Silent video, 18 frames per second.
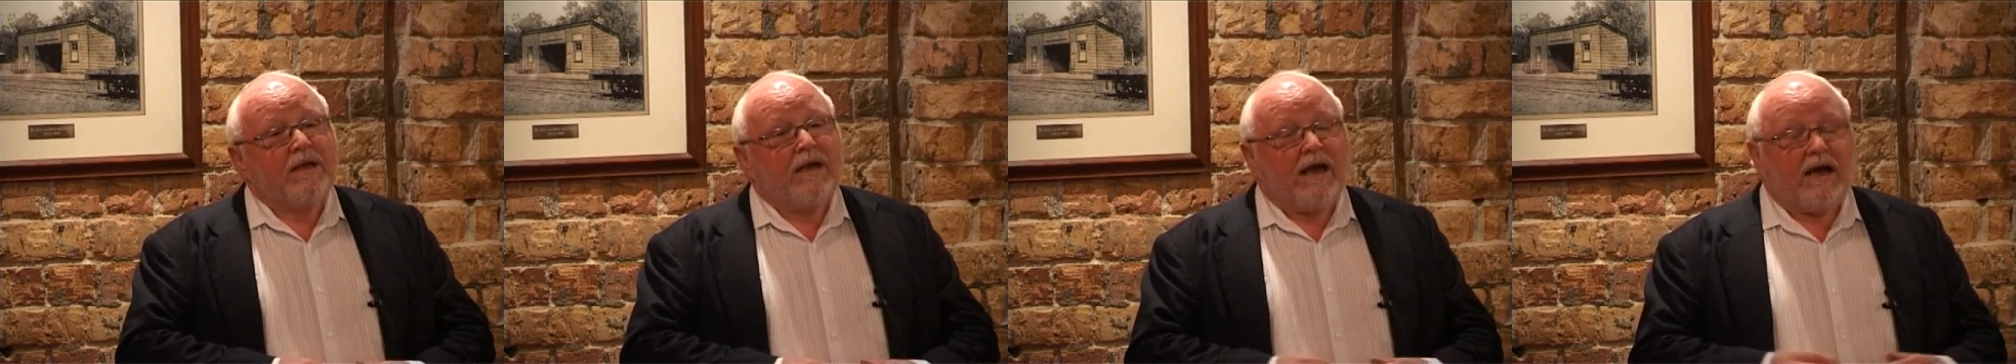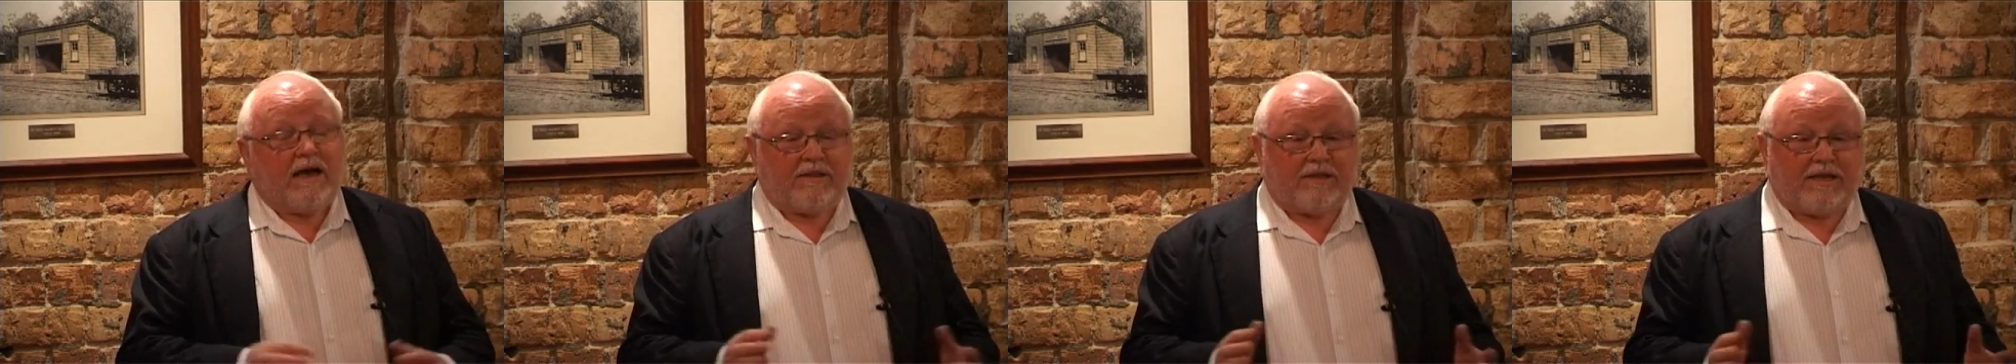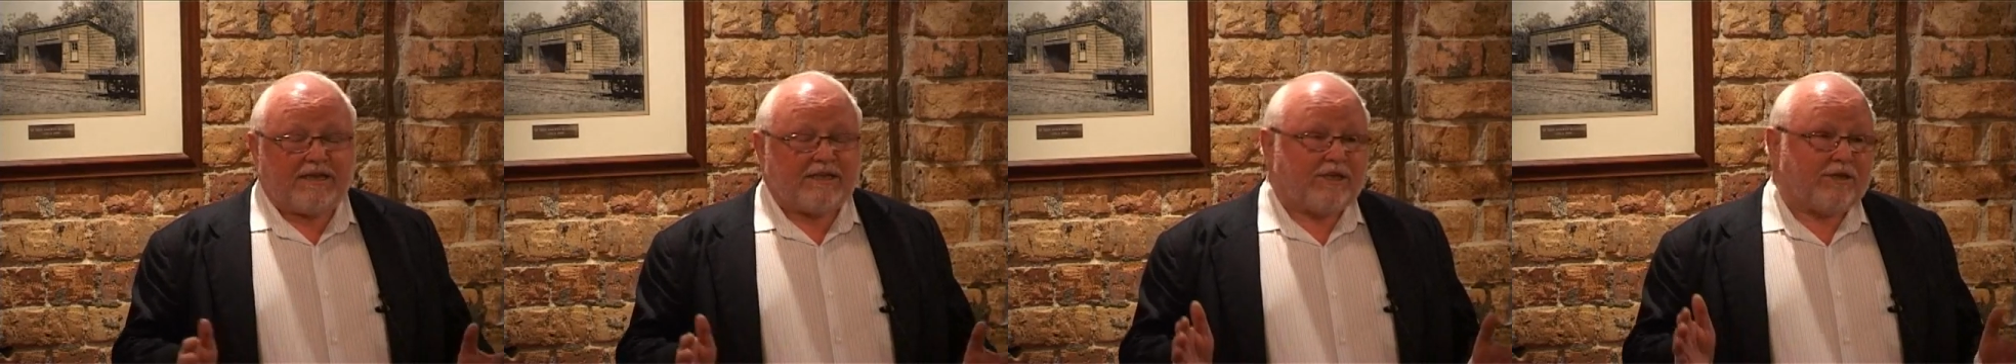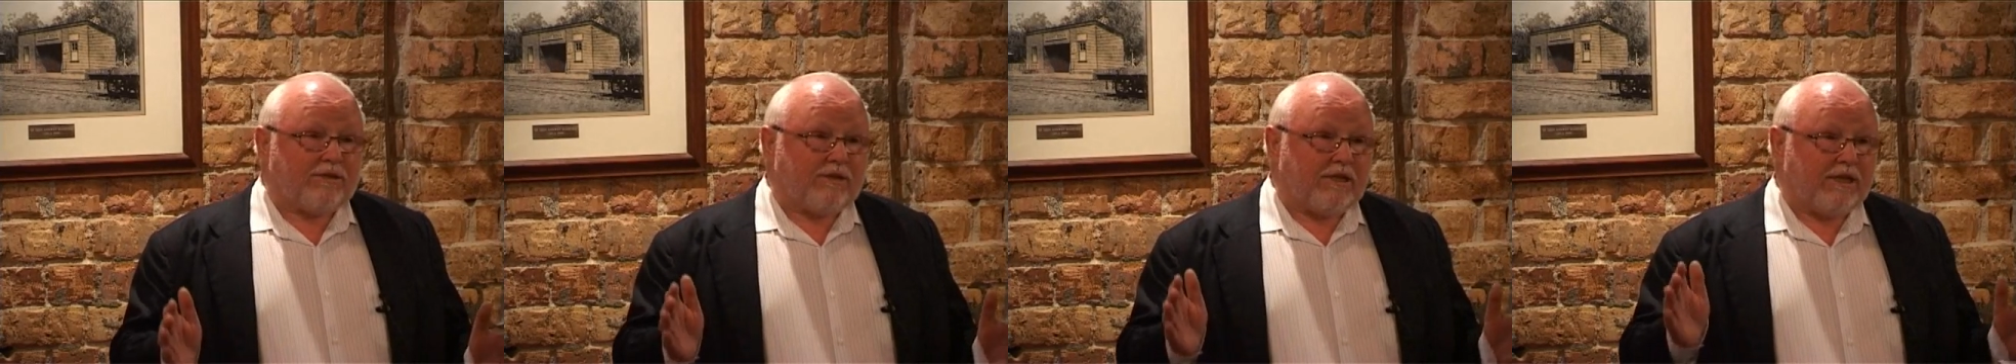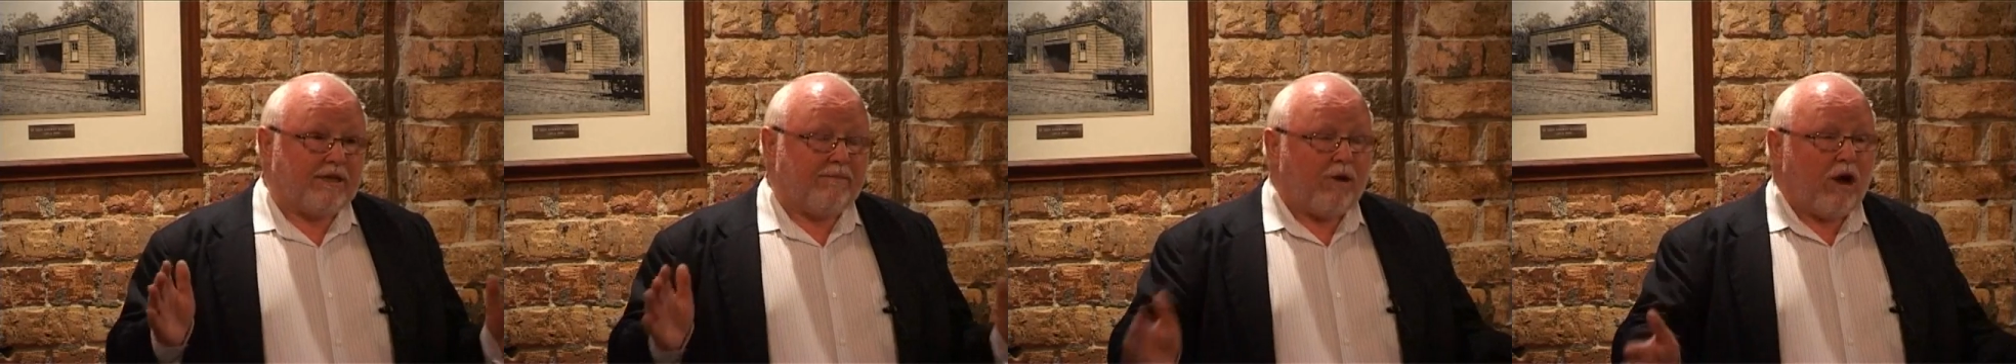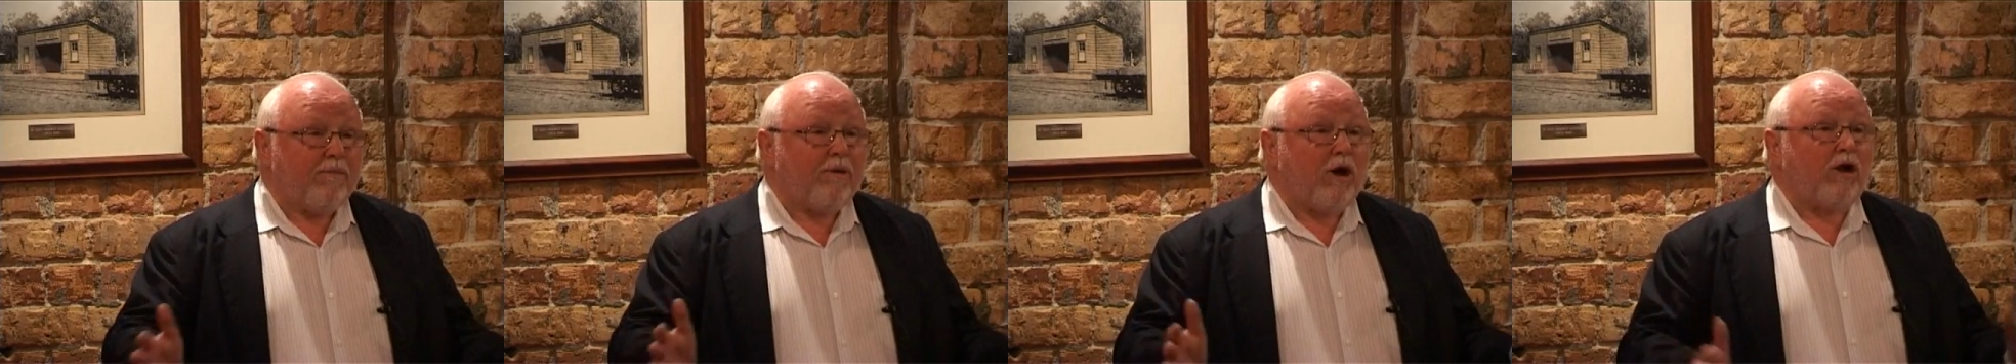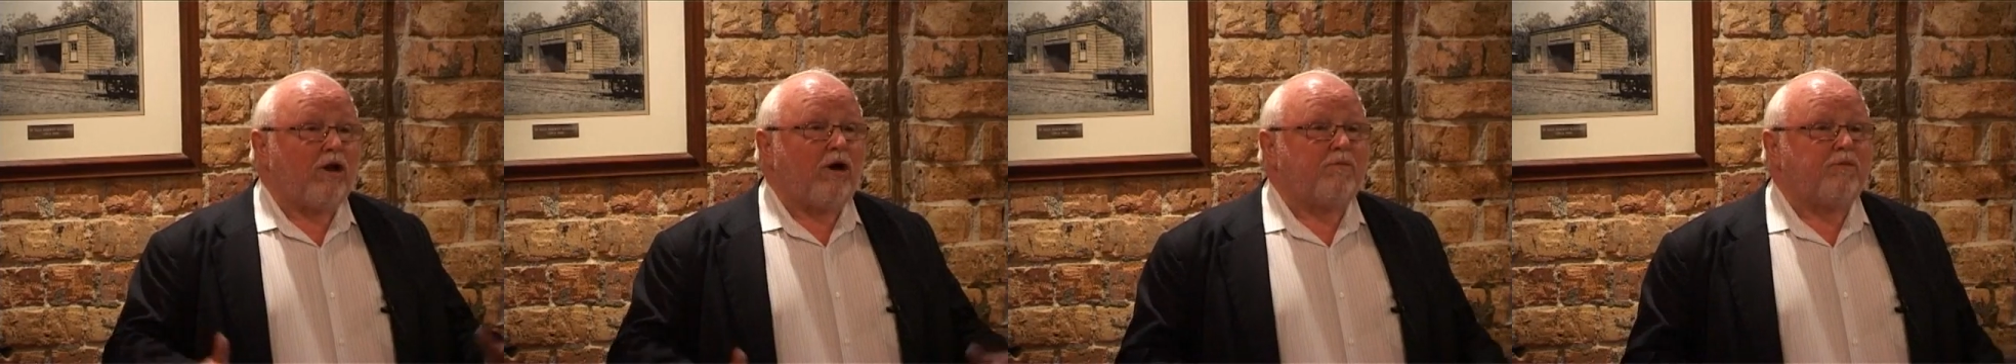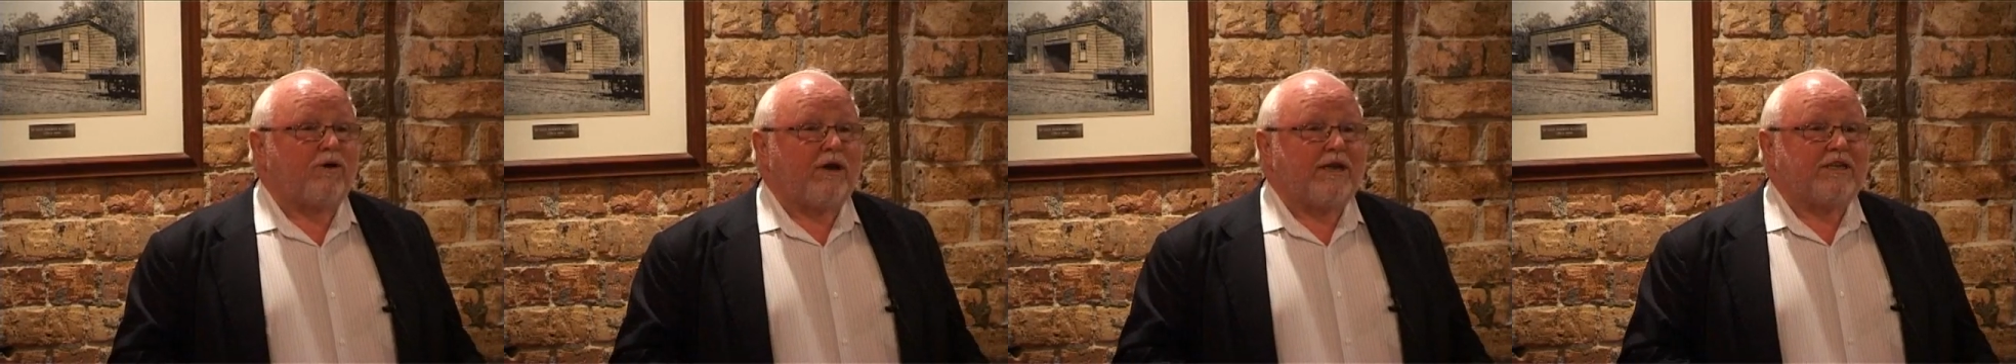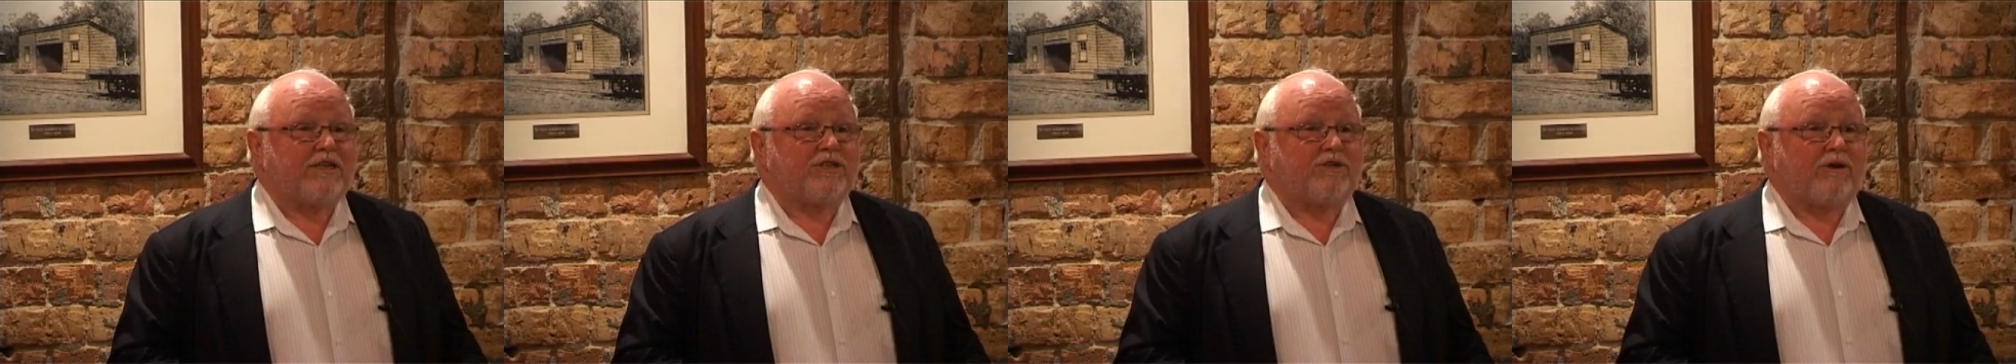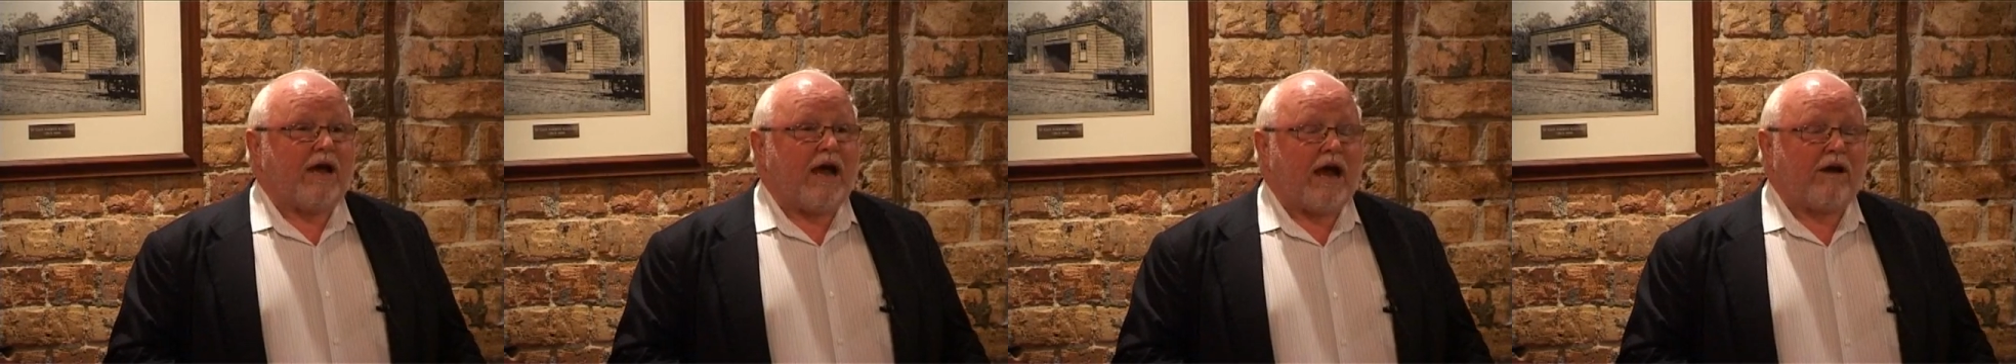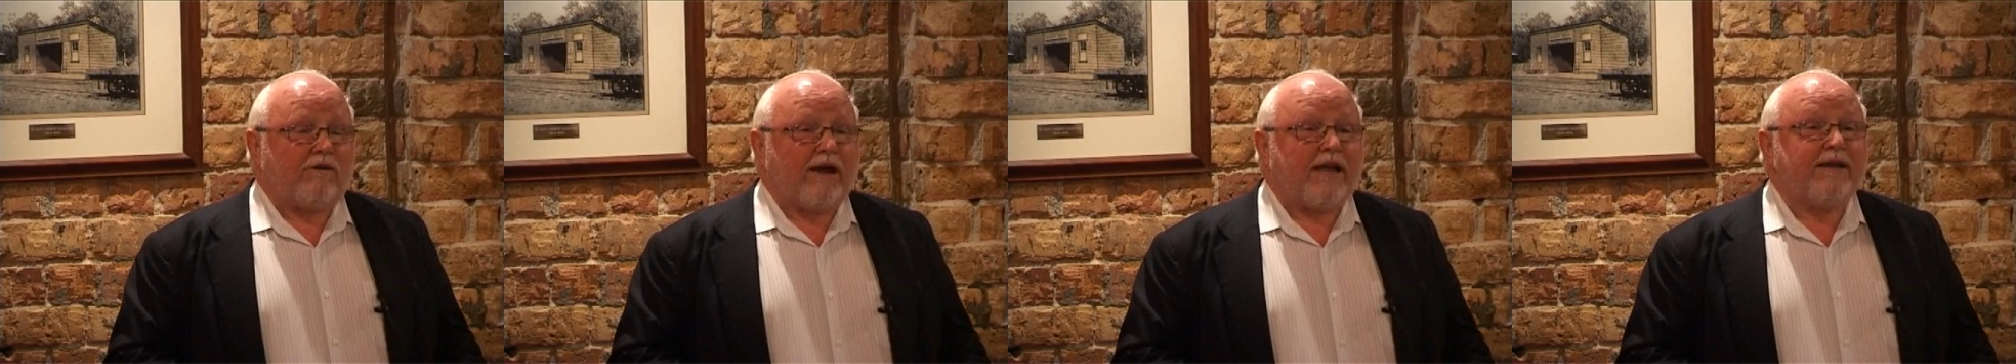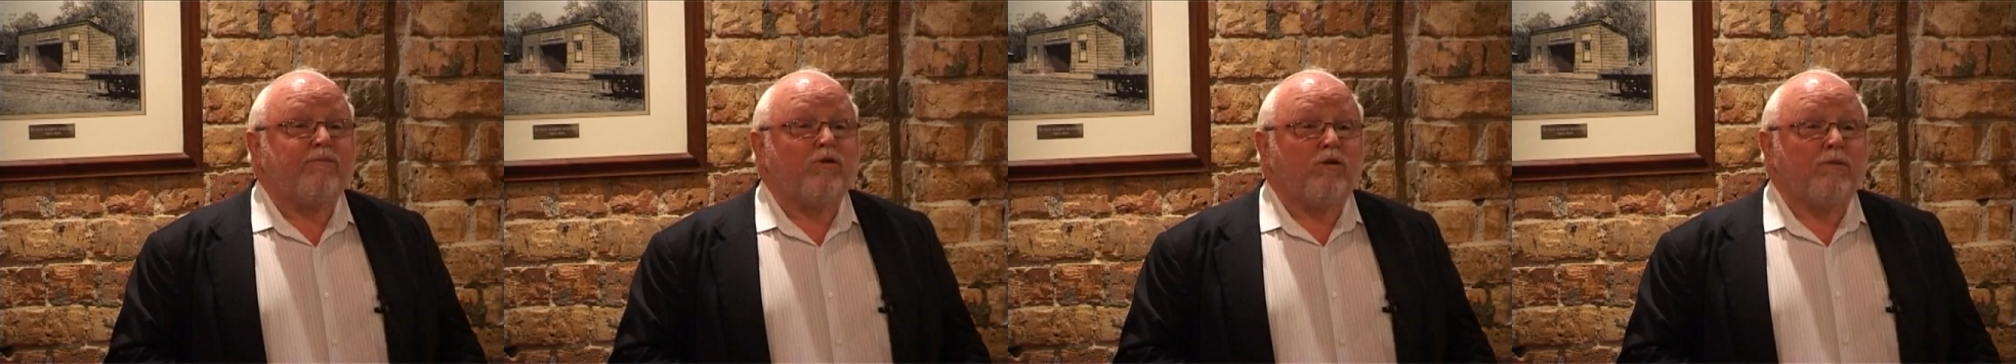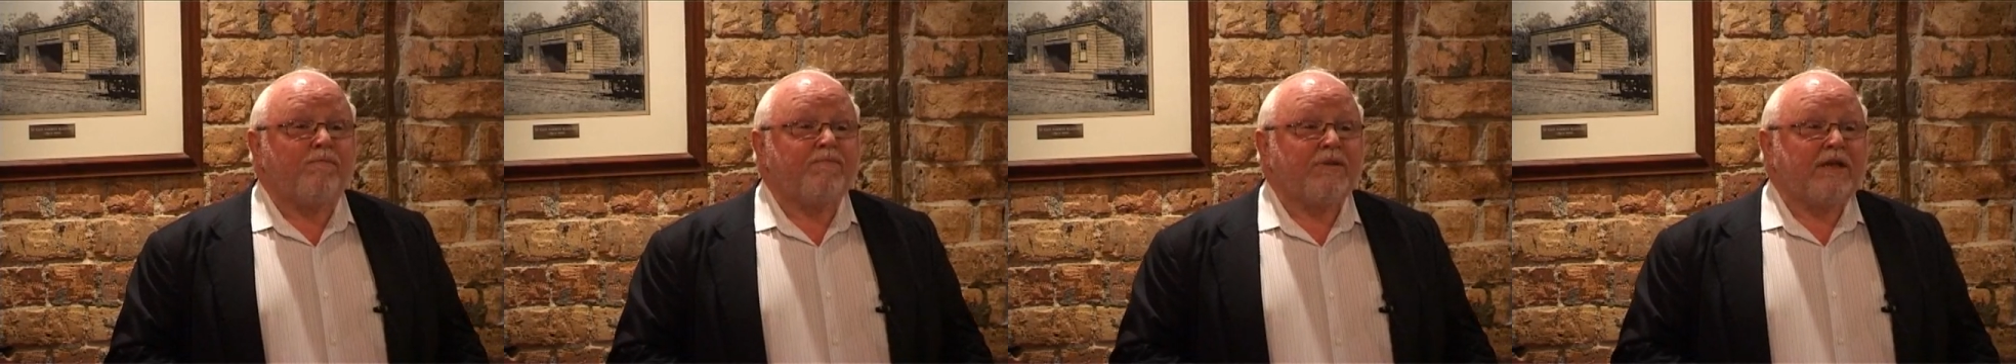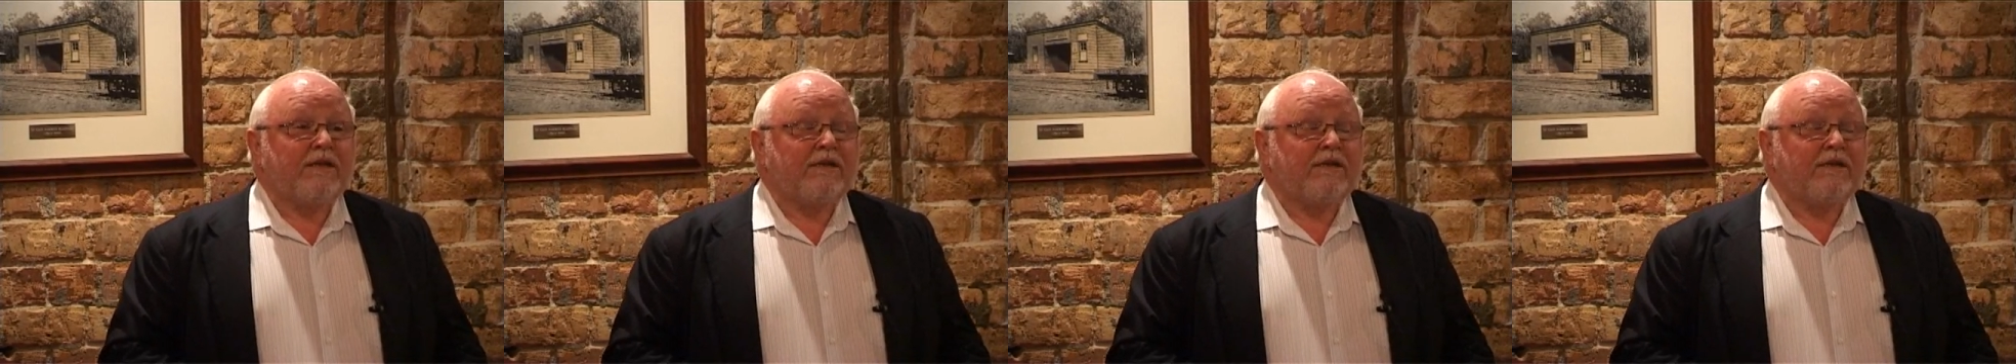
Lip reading: are that the mobile operators are able